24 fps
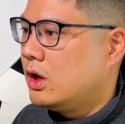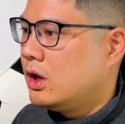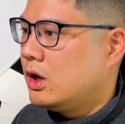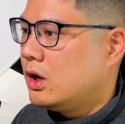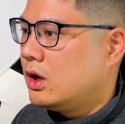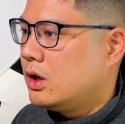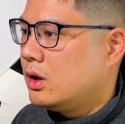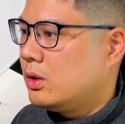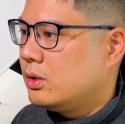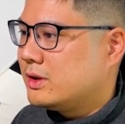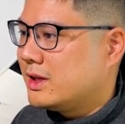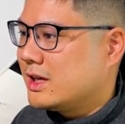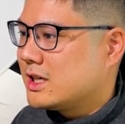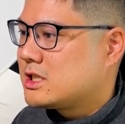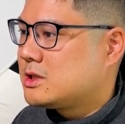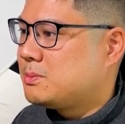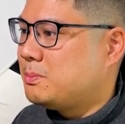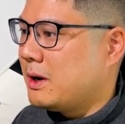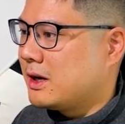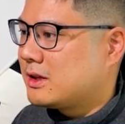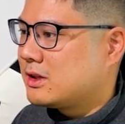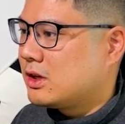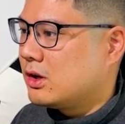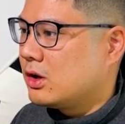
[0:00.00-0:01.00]

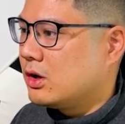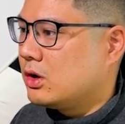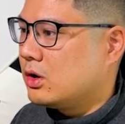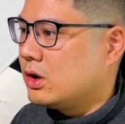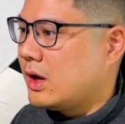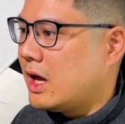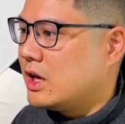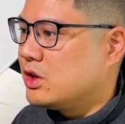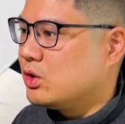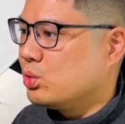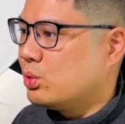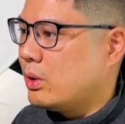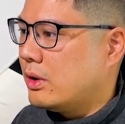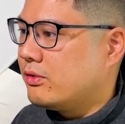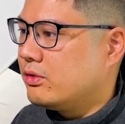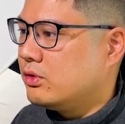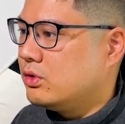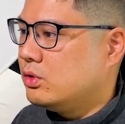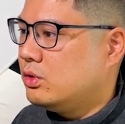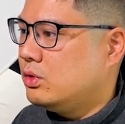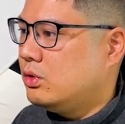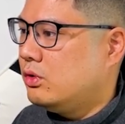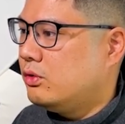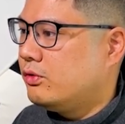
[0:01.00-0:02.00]
expected annual revenue
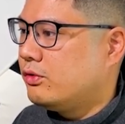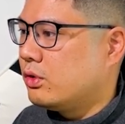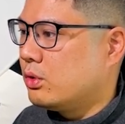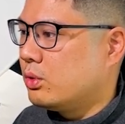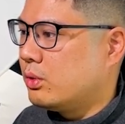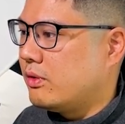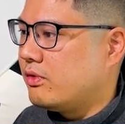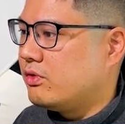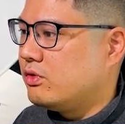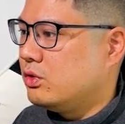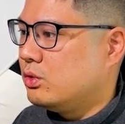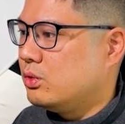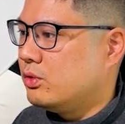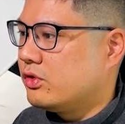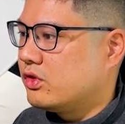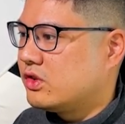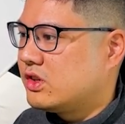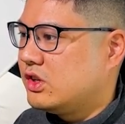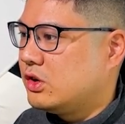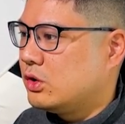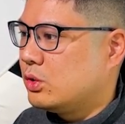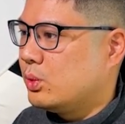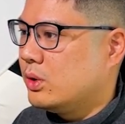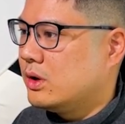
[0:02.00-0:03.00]
for tier
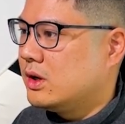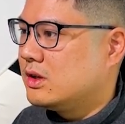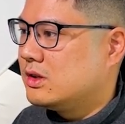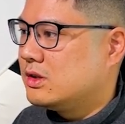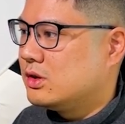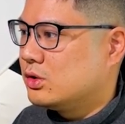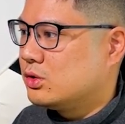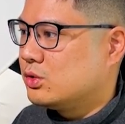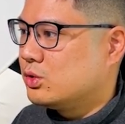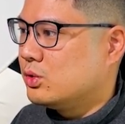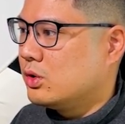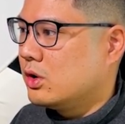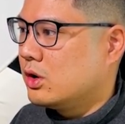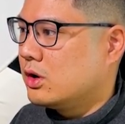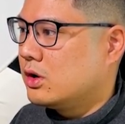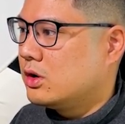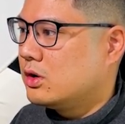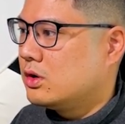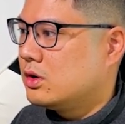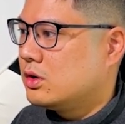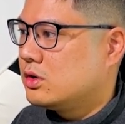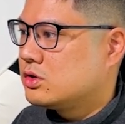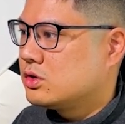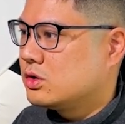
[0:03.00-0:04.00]
1 and tier 2 are.
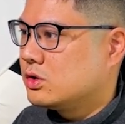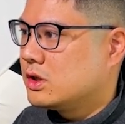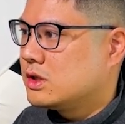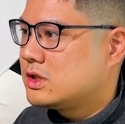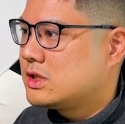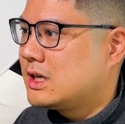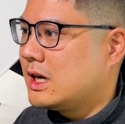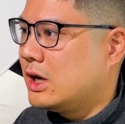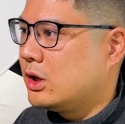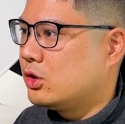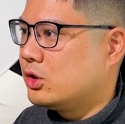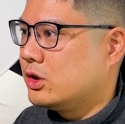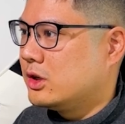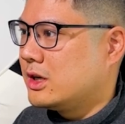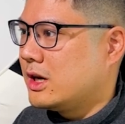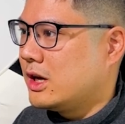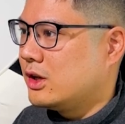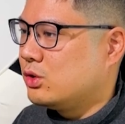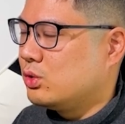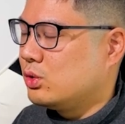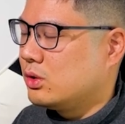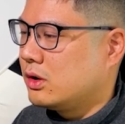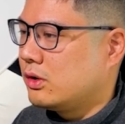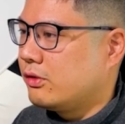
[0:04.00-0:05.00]
So let's see how good at
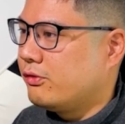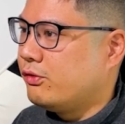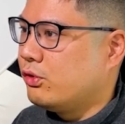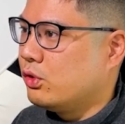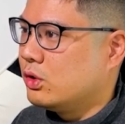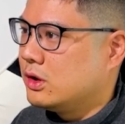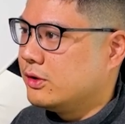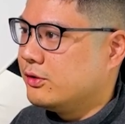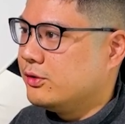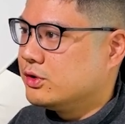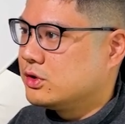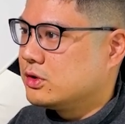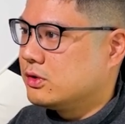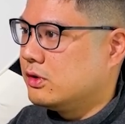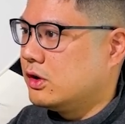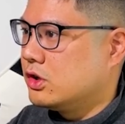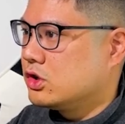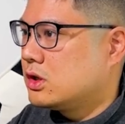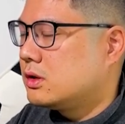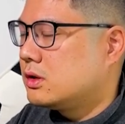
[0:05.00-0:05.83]
doing 4 levels of logic.